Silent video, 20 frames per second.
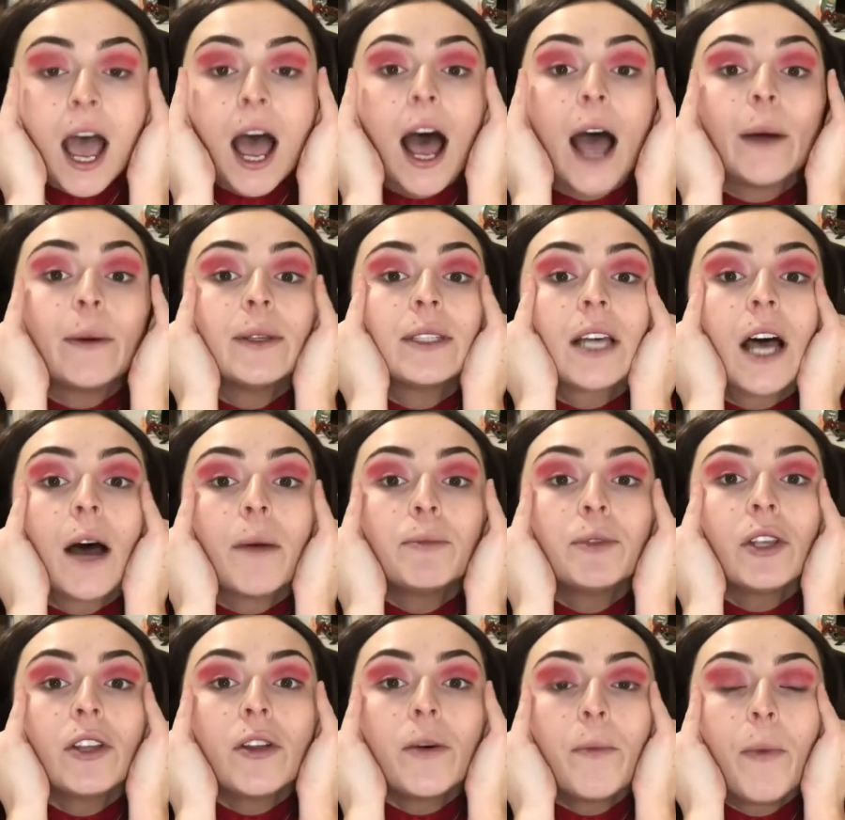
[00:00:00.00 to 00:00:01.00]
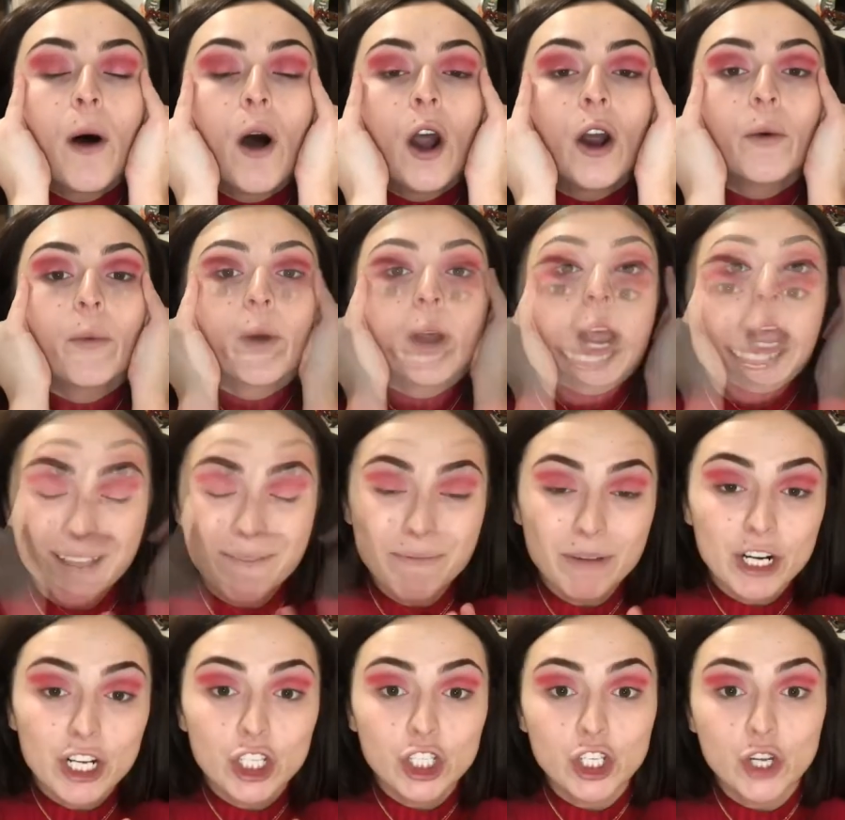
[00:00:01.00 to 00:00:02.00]
I was up to the part where I'm
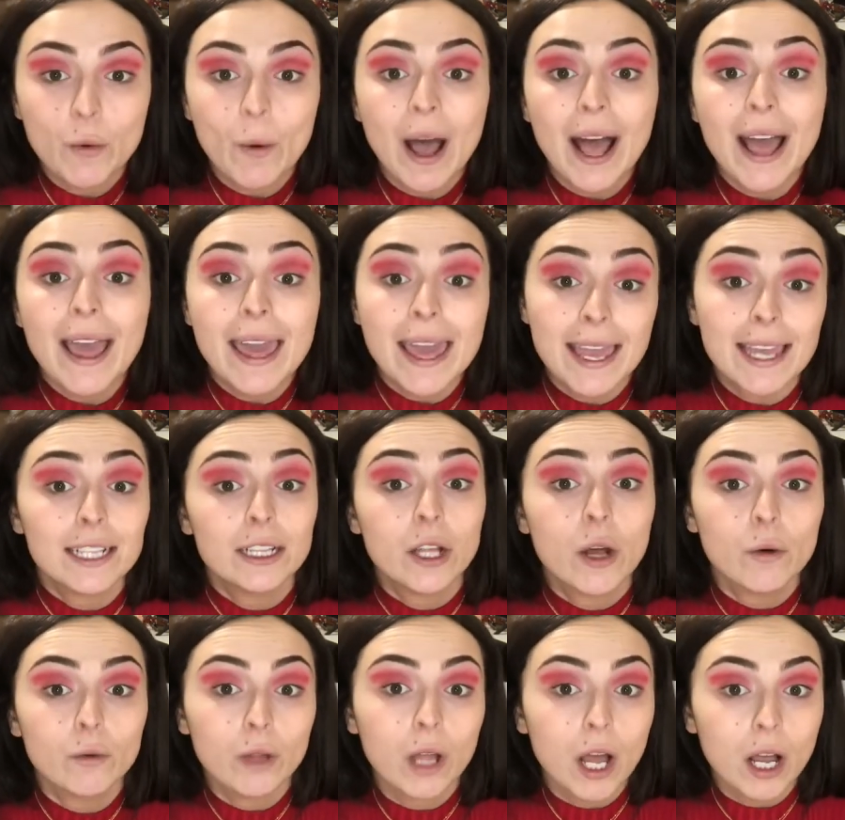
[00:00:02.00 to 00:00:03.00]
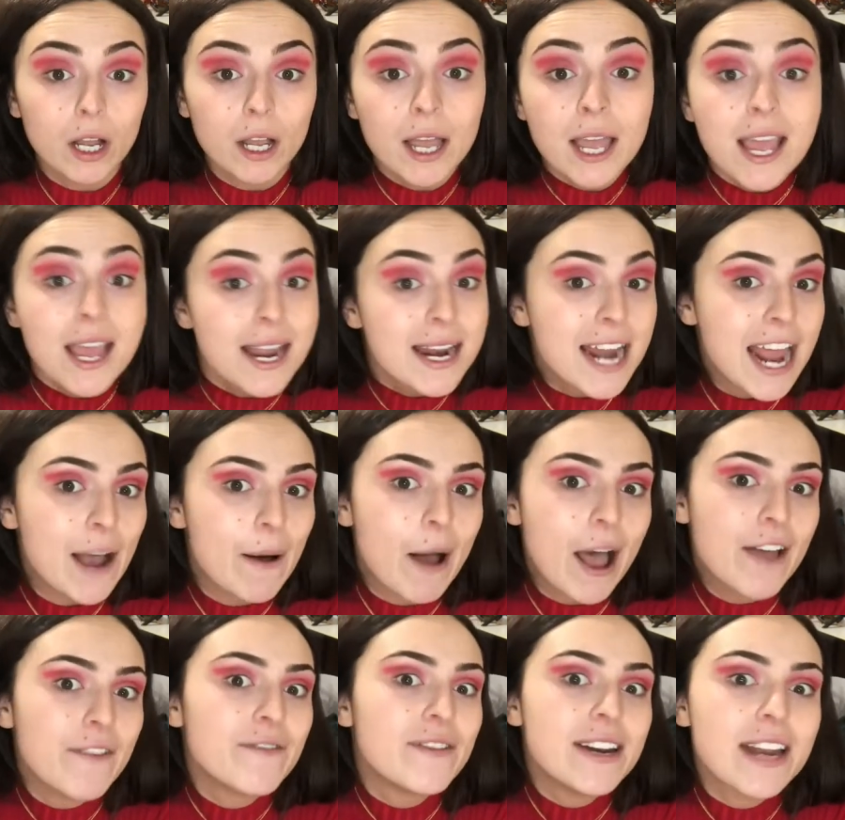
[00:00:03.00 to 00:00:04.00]
gonna do a halo look. Now,
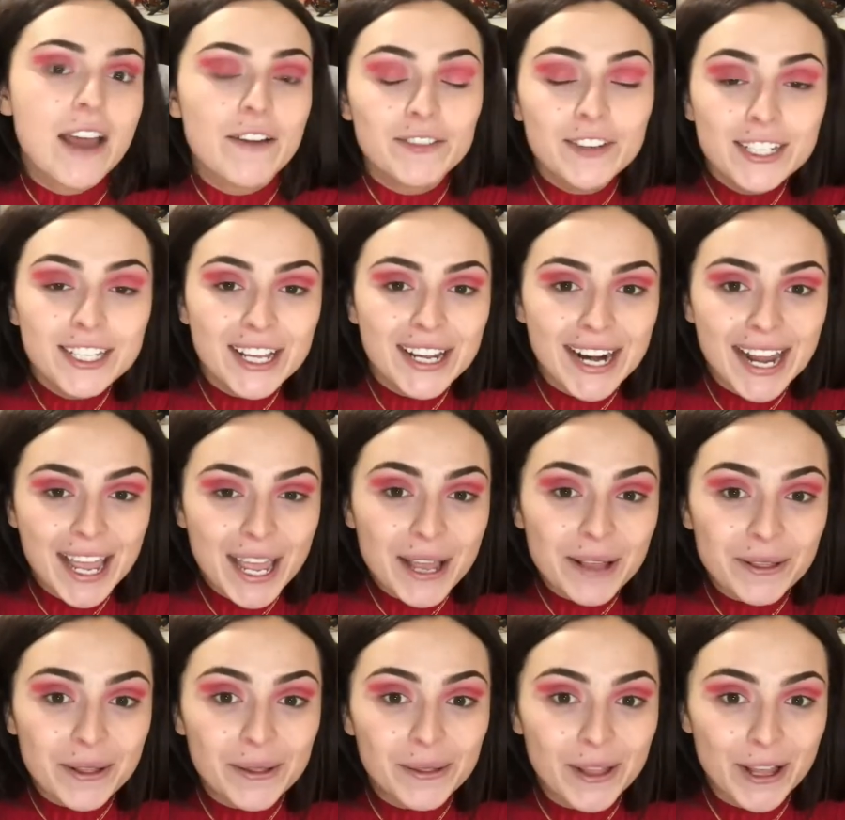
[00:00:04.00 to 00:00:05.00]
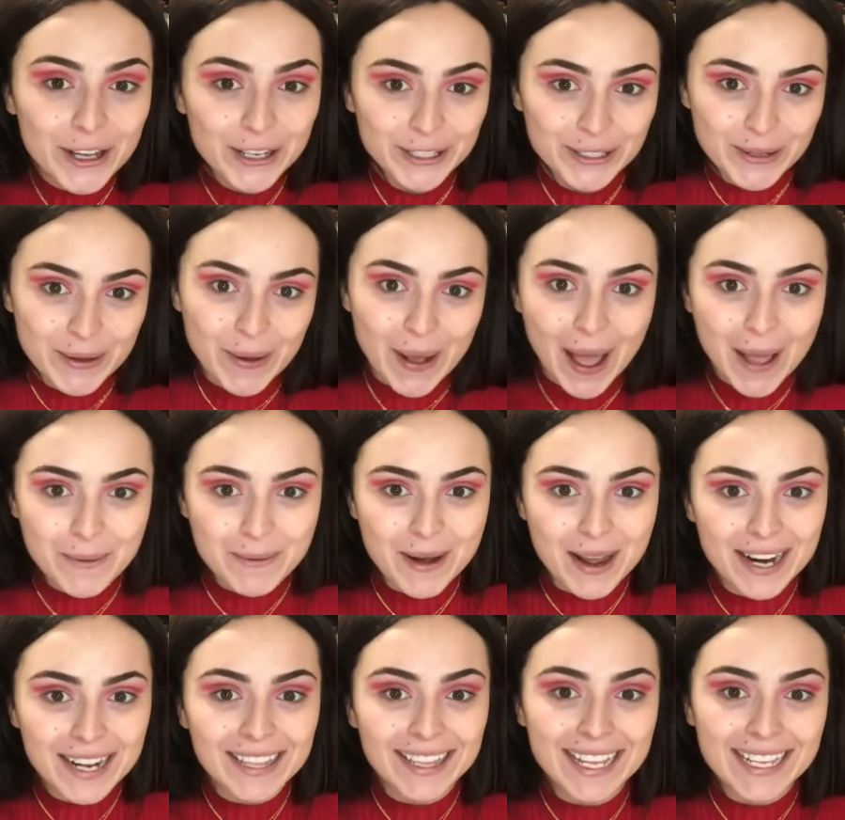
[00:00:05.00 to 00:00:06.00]
I've never done a halo look, so I
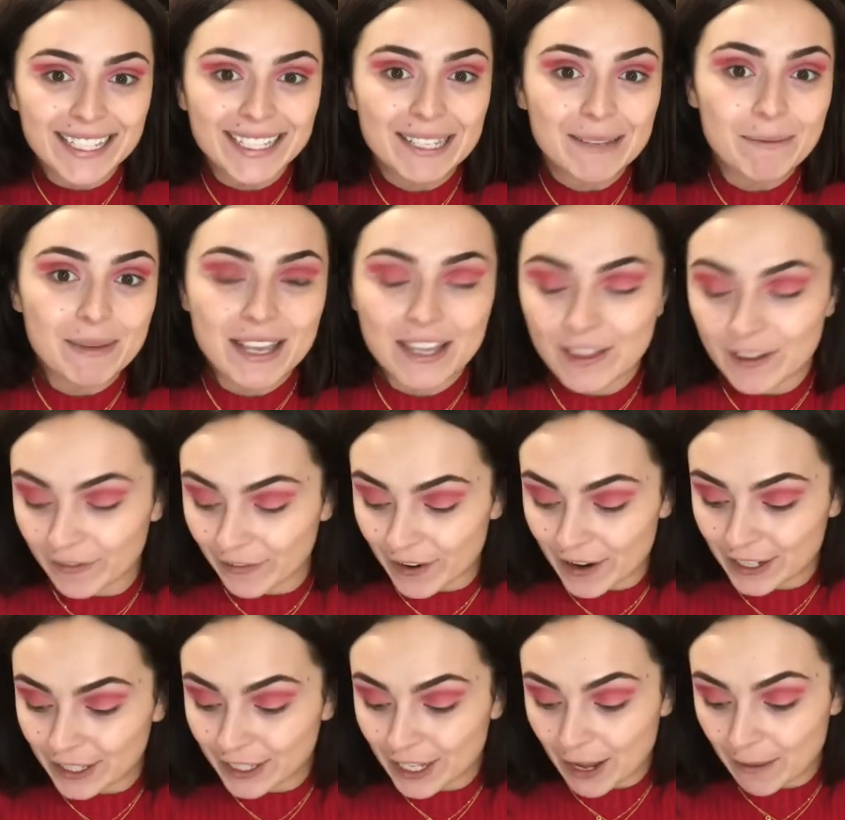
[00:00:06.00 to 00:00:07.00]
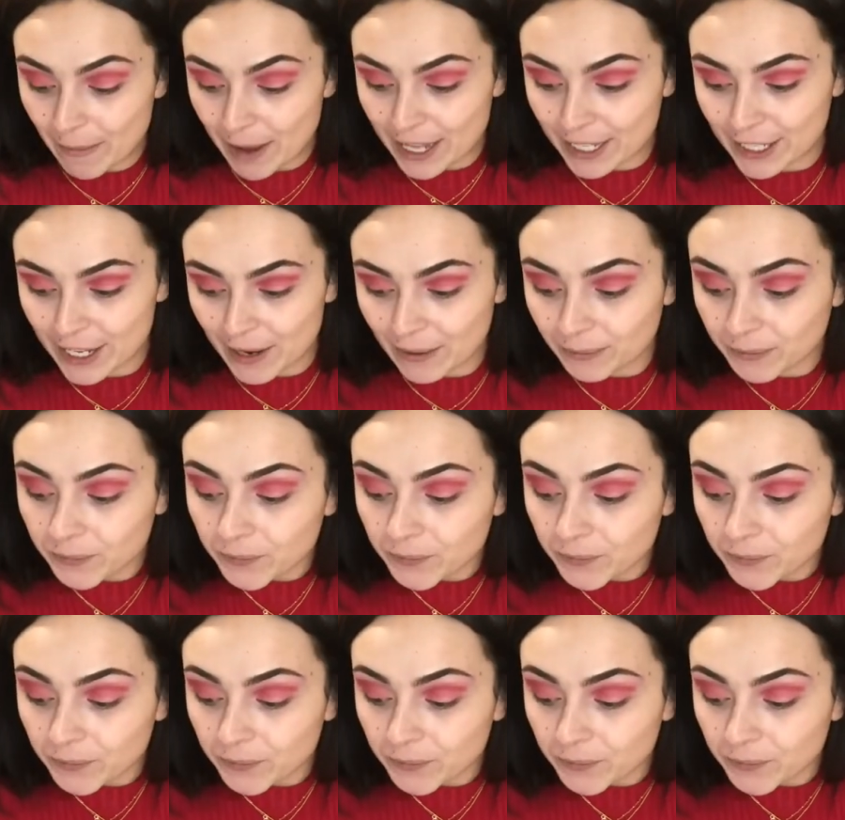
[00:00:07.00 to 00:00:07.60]
want this to be the first time I do.